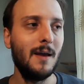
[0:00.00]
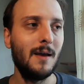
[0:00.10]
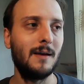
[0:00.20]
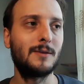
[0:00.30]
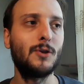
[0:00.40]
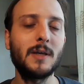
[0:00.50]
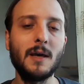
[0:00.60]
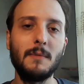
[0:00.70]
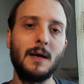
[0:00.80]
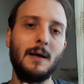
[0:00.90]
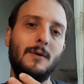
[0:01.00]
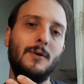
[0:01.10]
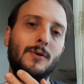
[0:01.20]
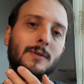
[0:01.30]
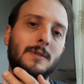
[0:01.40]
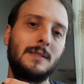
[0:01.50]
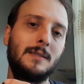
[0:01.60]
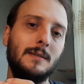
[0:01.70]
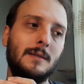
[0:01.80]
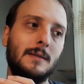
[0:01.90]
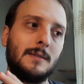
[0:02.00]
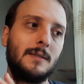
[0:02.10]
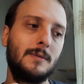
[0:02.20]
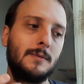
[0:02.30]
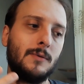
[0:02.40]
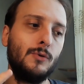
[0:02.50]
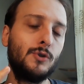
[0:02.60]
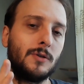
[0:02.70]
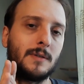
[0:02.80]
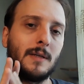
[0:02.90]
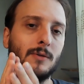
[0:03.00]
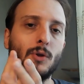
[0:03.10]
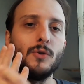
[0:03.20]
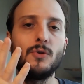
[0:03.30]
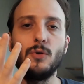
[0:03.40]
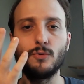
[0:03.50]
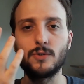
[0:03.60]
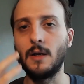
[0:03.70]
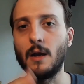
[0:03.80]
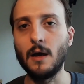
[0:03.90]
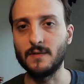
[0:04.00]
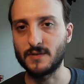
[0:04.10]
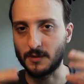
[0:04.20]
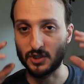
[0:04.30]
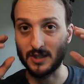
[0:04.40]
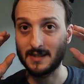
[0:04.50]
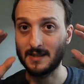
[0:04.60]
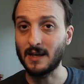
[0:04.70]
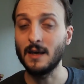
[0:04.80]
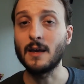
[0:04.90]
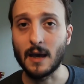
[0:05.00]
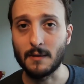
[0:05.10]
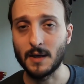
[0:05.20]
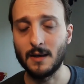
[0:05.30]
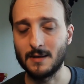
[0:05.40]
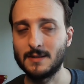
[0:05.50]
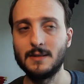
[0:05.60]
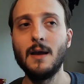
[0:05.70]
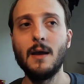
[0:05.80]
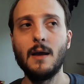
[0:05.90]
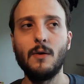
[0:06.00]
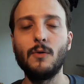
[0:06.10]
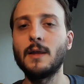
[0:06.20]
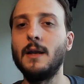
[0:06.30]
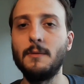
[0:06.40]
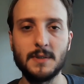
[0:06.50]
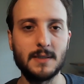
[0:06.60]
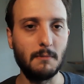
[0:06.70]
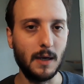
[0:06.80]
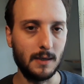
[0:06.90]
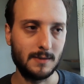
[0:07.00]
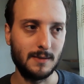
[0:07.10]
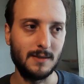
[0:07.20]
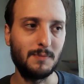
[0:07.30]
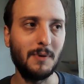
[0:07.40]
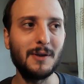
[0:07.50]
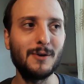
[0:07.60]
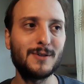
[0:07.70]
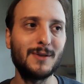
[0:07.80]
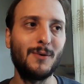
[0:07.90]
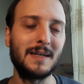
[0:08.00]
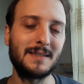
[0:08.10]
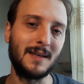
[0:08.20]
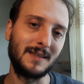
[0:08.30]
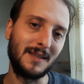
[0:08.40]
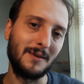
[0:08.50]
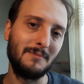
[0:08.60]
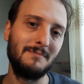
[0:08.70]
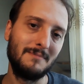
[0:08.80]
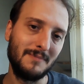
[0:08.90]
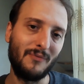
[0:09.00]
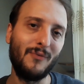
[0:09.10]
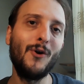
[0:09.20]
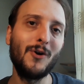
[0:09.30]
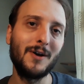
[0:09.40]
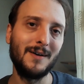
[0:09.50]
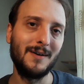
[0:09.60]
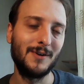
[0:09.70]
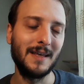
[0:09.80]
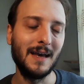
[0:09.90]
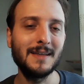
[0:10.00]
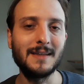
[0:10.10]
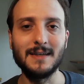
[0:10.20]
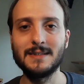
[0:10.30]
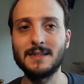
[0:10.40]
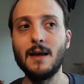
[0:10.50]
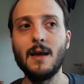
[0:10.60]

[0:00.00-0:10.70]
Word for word: uh, talking about the uh, solutions that don't use gloves but just tracking cameras, Ultraleap is the best. It's probably also the one starting before all the others,